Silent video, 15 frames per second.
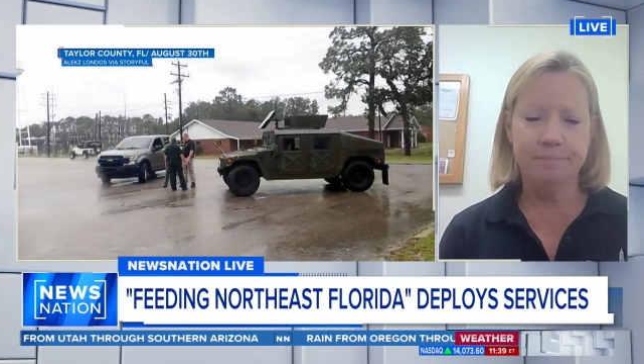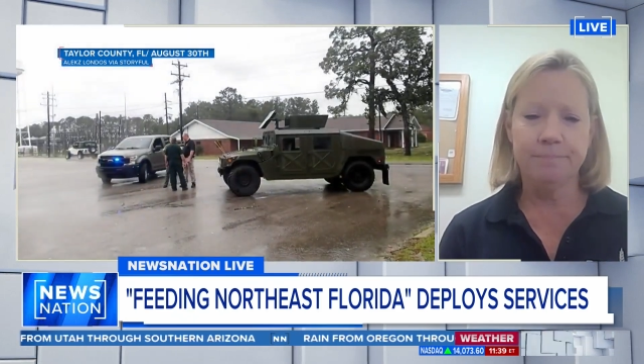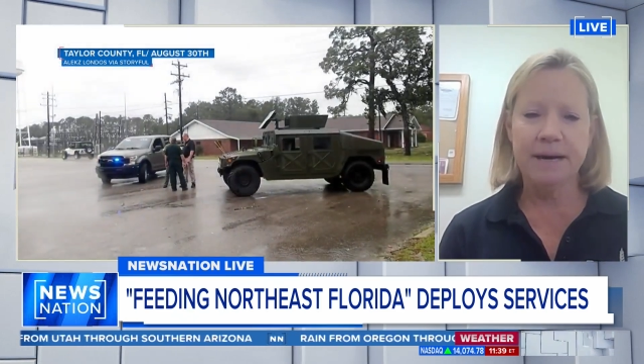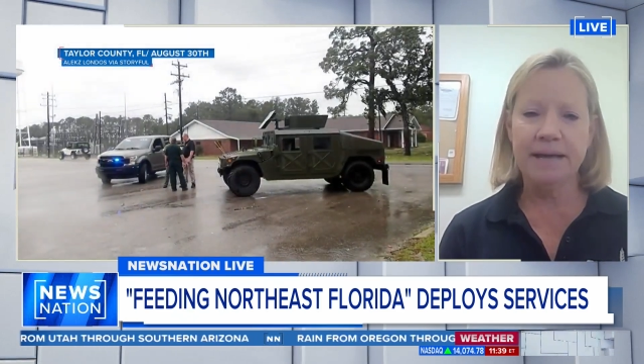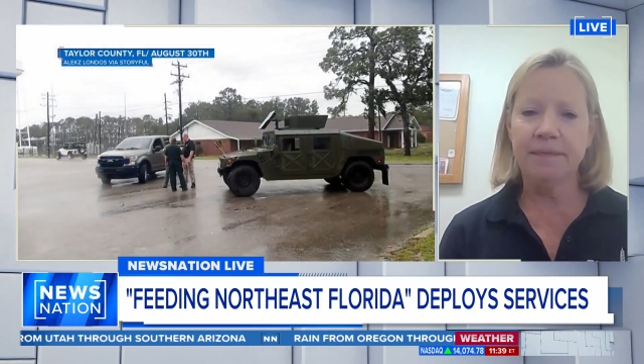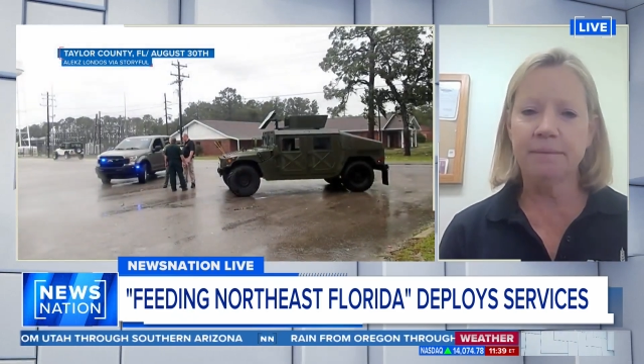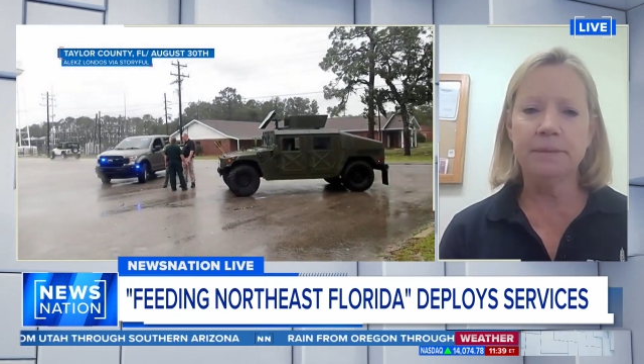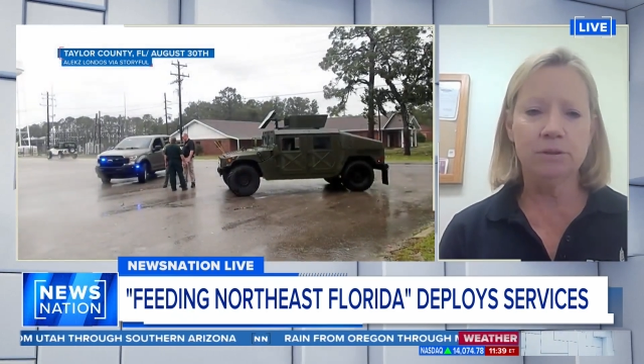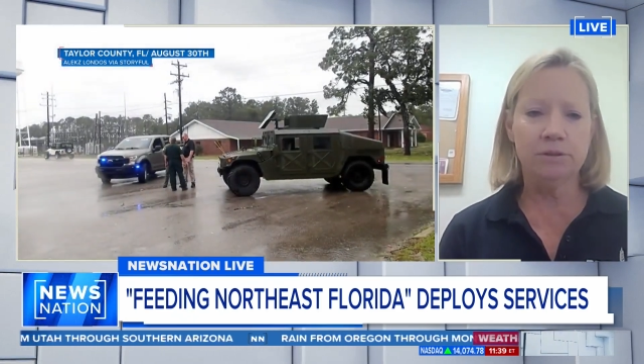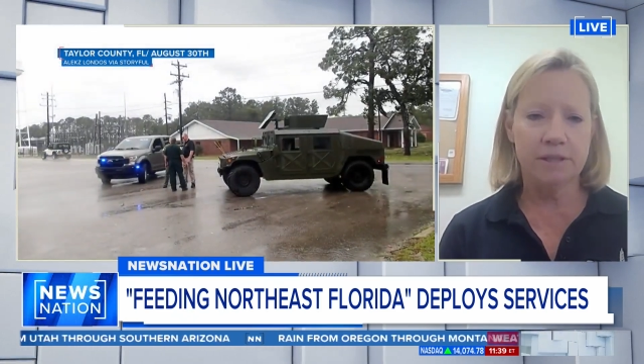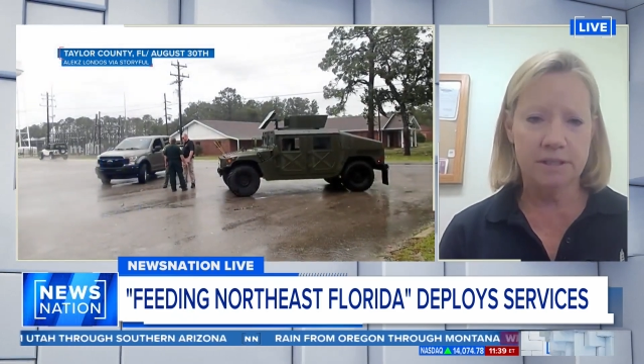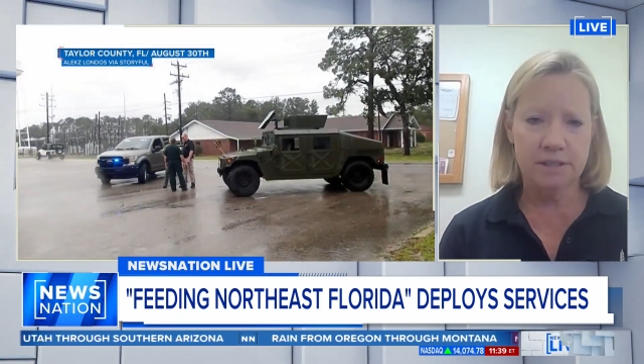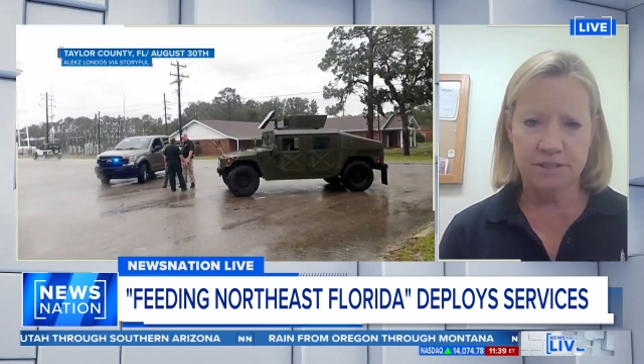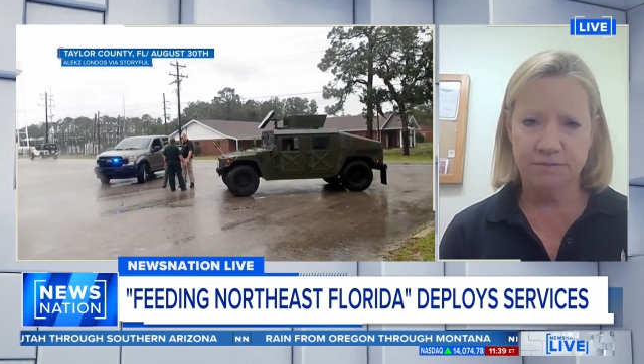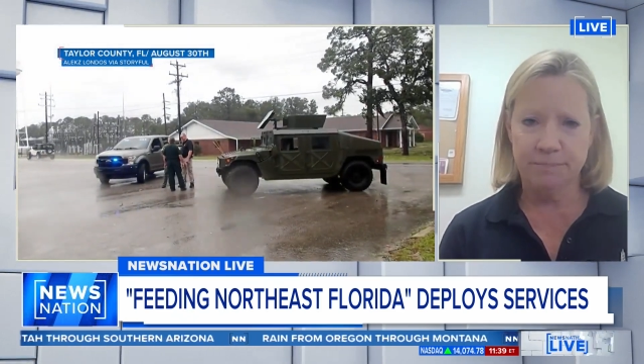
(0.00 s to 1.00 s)
by the
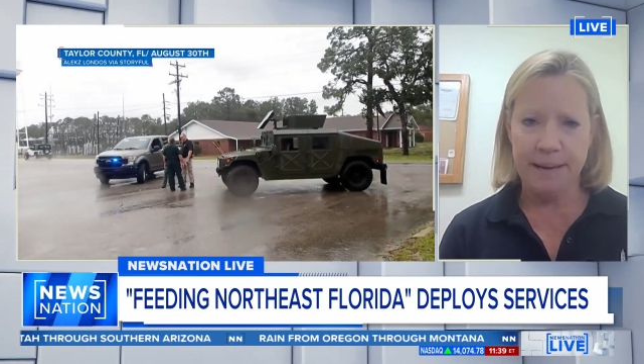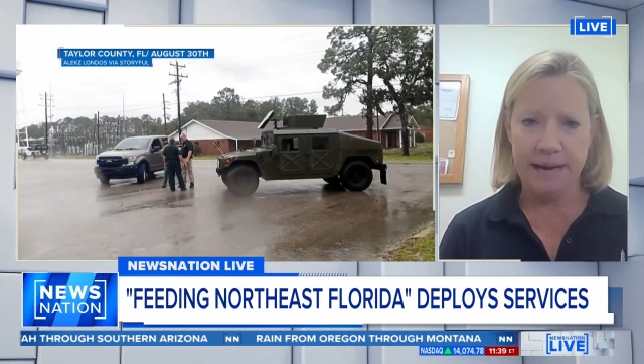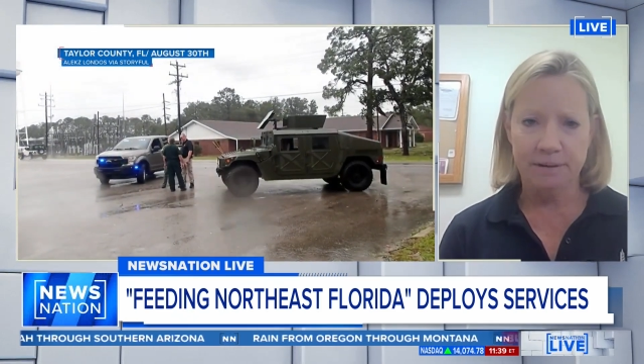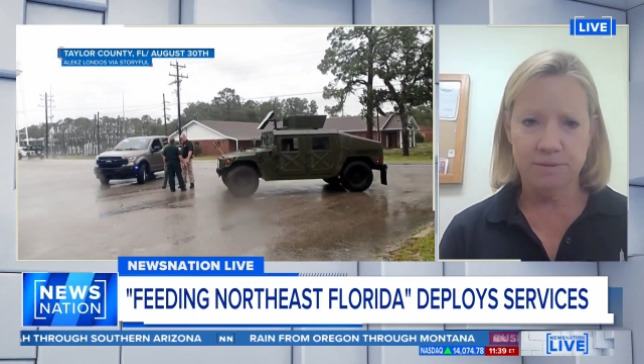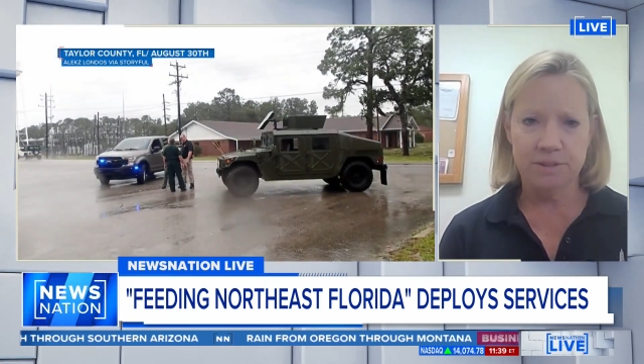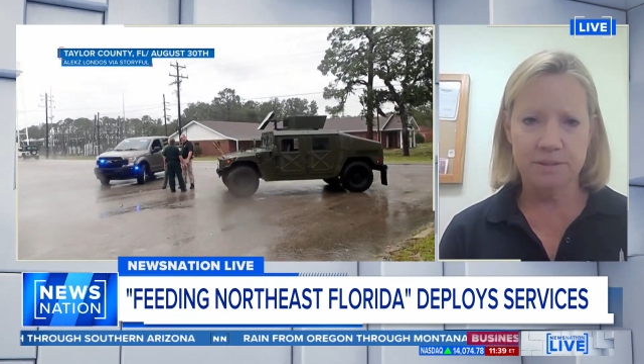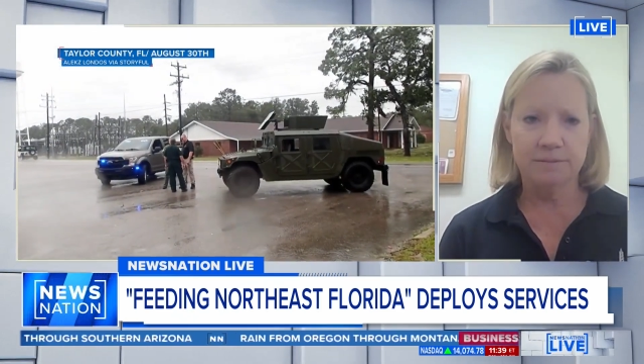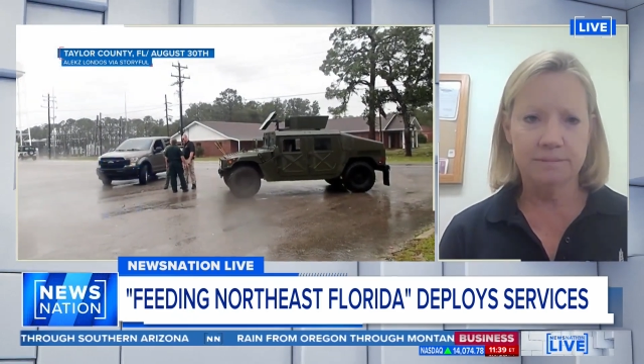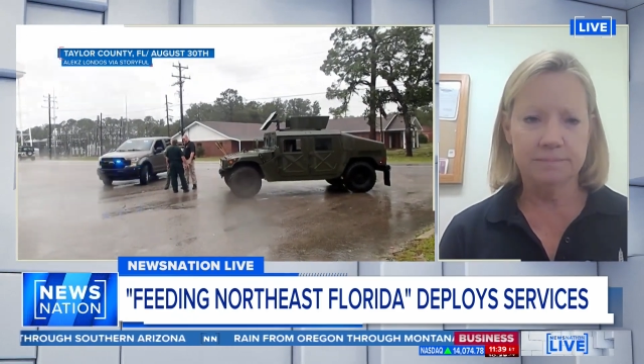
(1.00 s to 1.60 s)
millions of pounds.